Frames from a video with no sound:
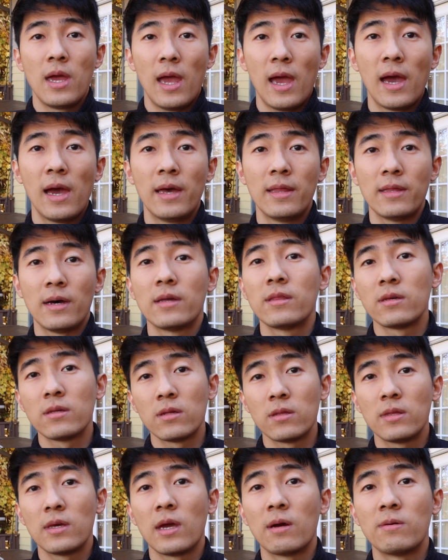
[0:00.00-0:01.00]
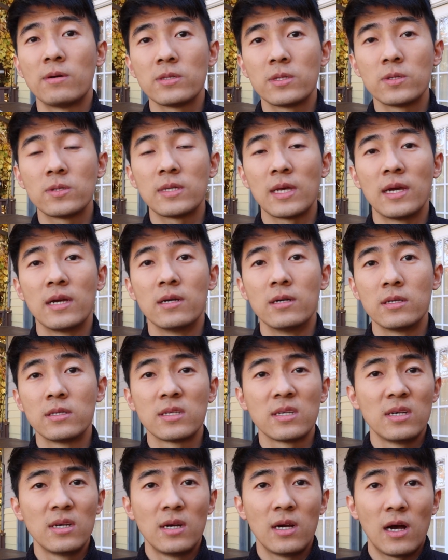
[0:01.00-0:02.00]
And another thing I want to say
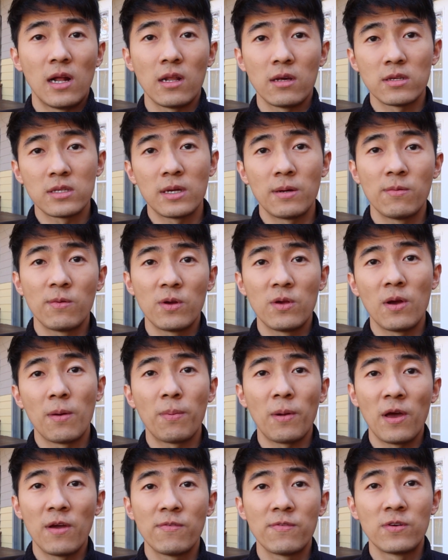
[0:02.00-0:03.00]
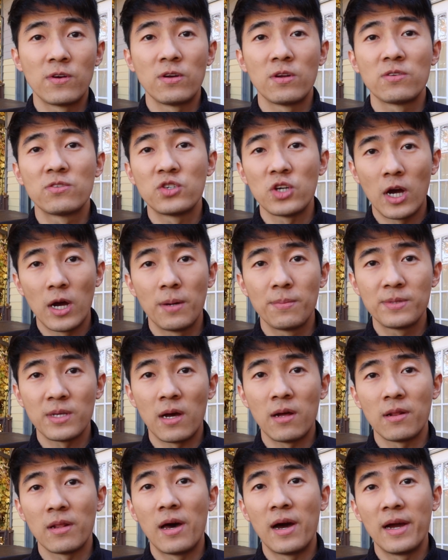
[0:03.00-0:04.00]
is, a lot of time when you apply for jobs
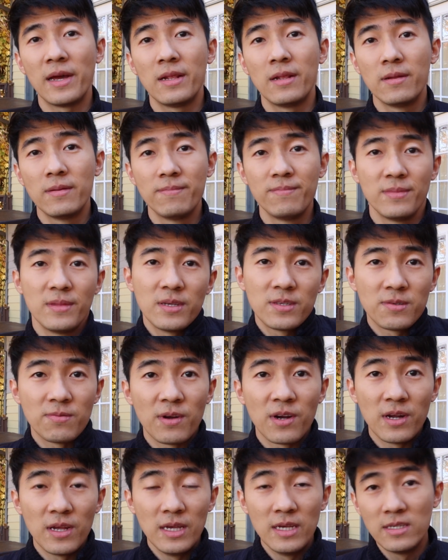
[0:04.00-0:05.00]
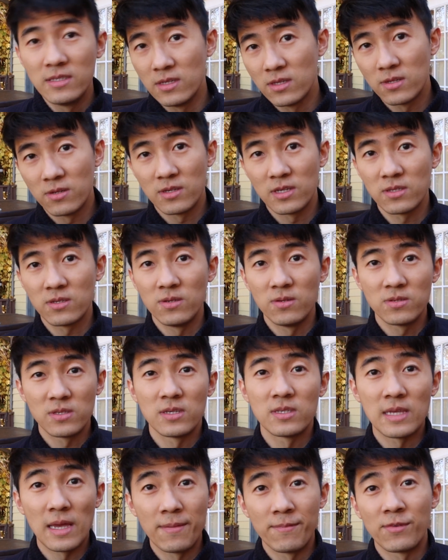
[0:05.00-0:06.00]
online, it's very easy to just use
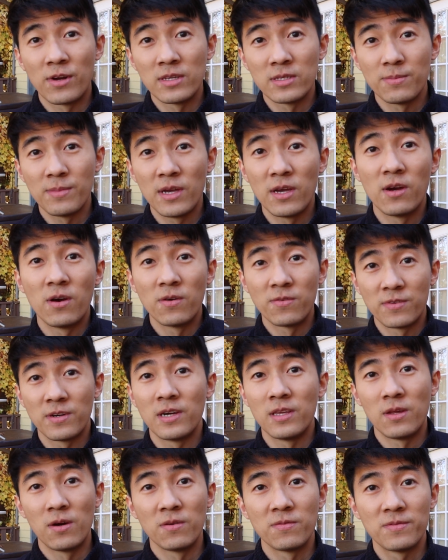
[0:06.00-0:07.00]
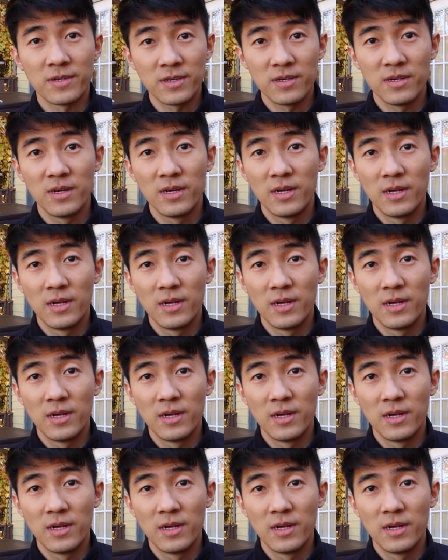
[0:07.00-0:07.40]
the same resume over and over.